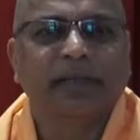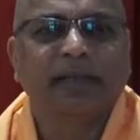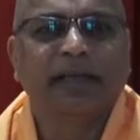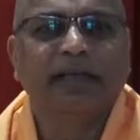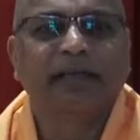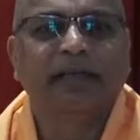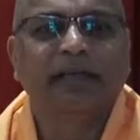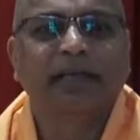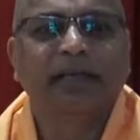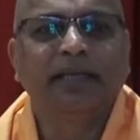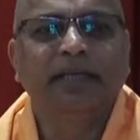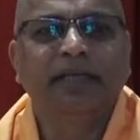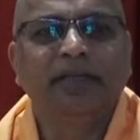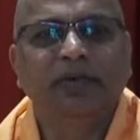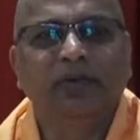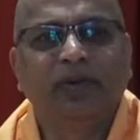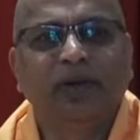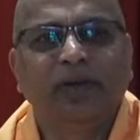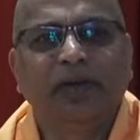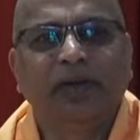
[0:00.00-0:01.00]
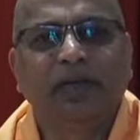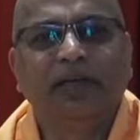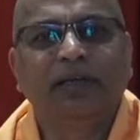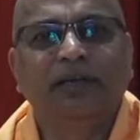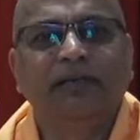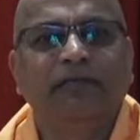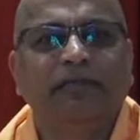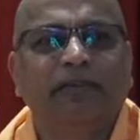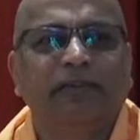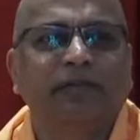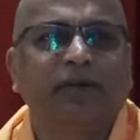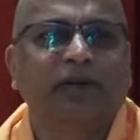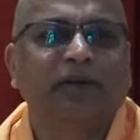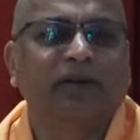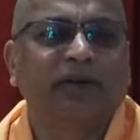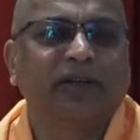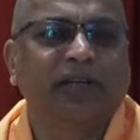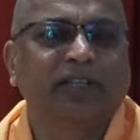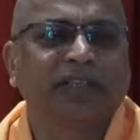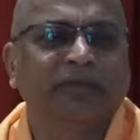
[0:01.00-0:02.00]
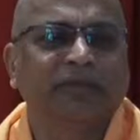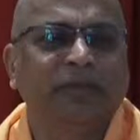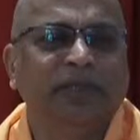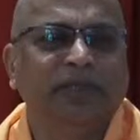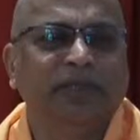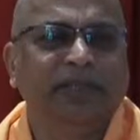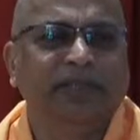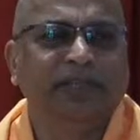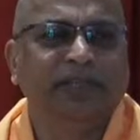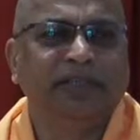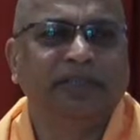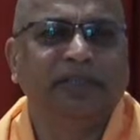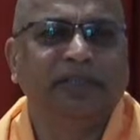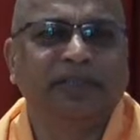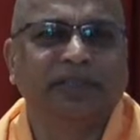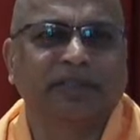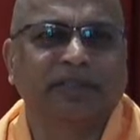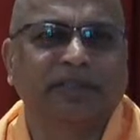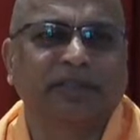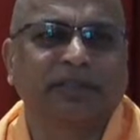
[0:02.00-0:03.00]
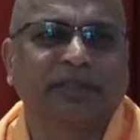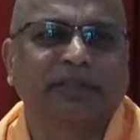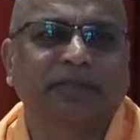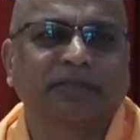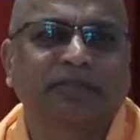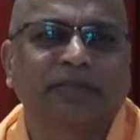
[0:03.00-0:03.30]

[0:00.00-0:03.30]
And then you learn from our experiences,